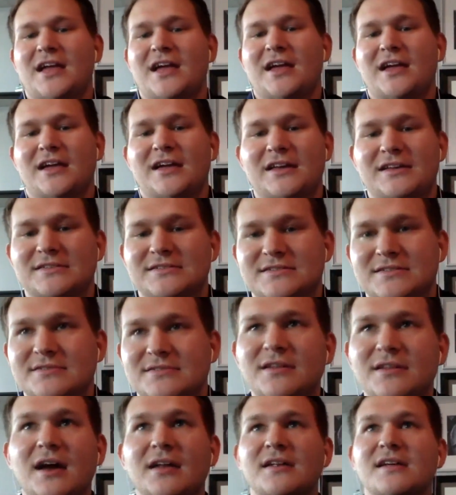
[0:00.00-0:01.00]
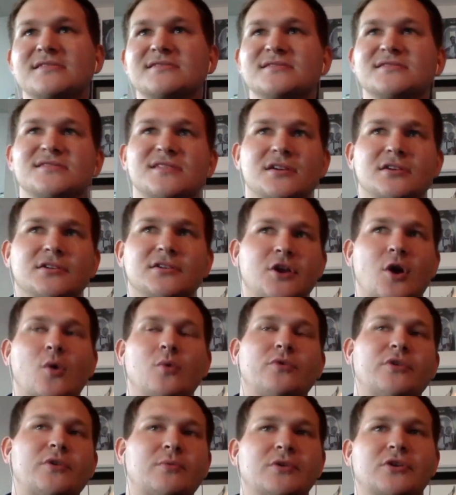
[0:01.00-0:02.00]
and not necessarily
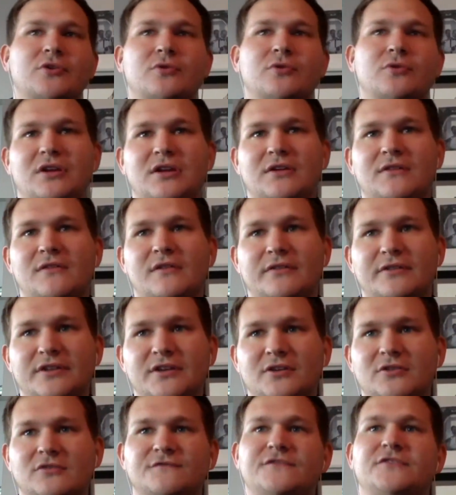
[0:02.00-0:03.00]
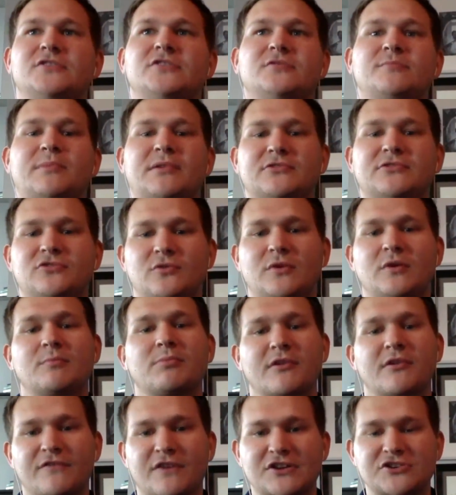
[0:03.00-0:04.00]
only recruiting in the legal field, but doing
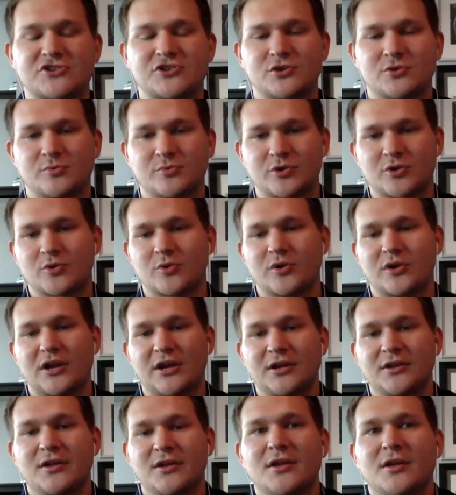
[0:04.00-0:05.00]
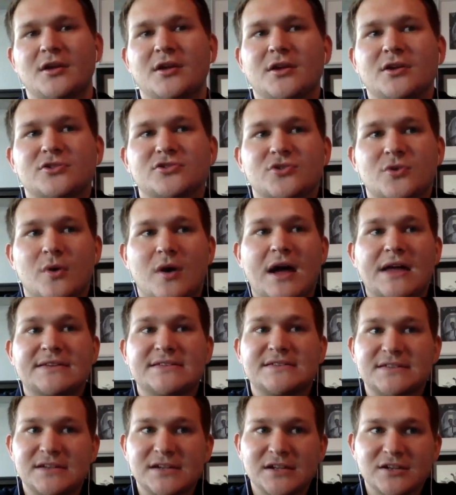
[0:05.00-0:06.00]
professional recruiting. So I
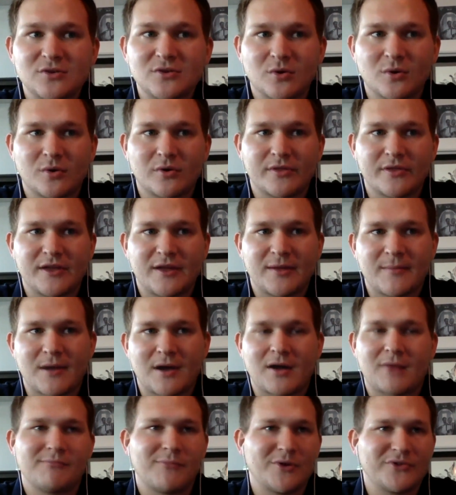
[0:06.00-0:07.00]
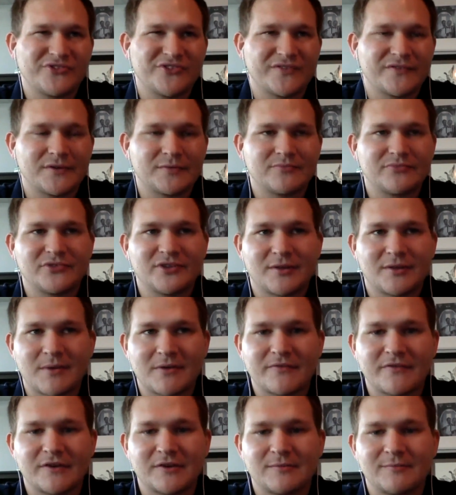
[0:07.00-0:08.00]
did ignore them on most of them. Some
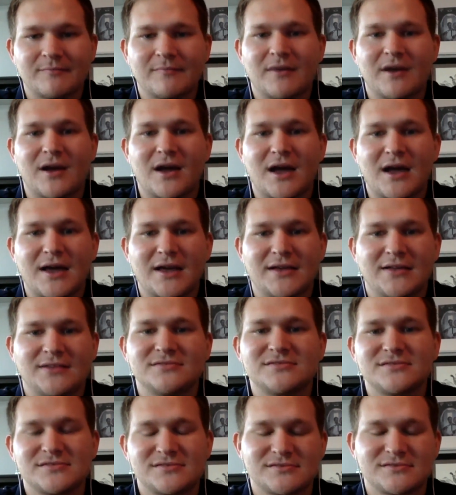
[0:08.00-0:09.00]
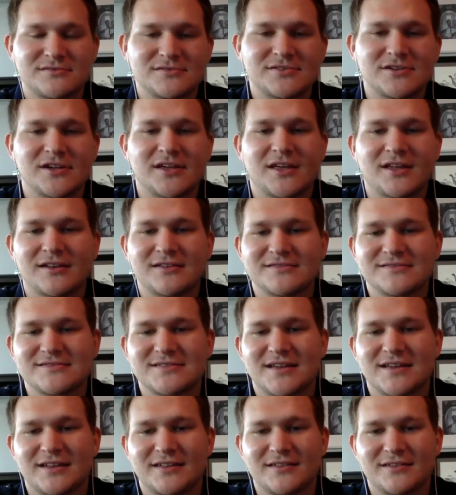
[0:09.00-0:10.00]
of them I took it and
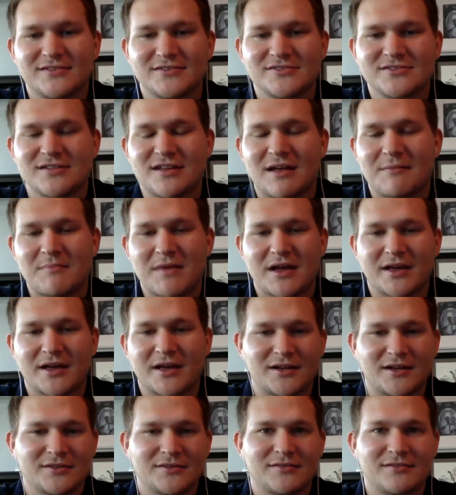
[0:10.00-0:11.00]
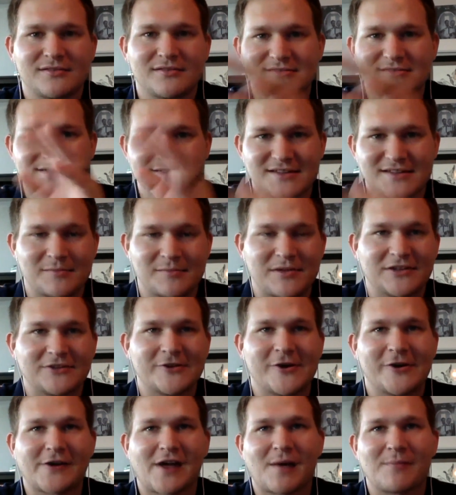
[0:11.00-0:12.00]
said, this is going to be a
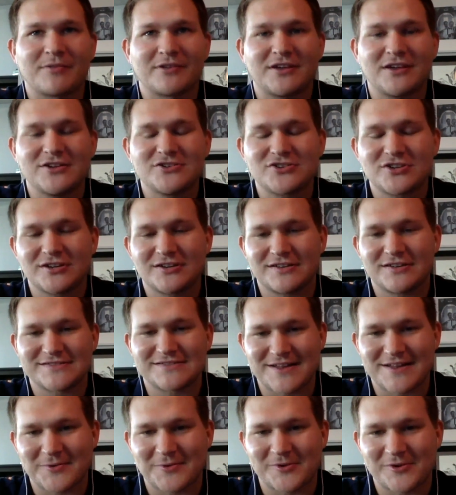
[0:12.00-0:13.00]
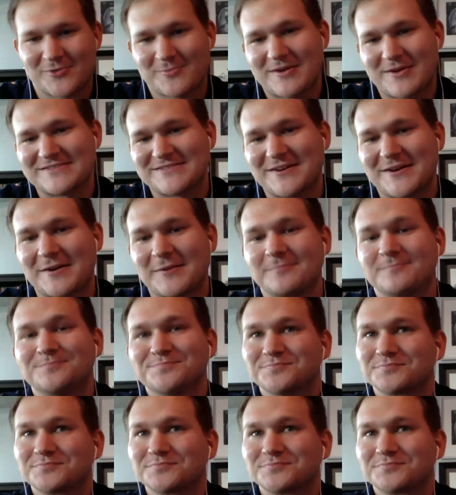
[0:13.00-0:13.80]
long application. It's not worth my time.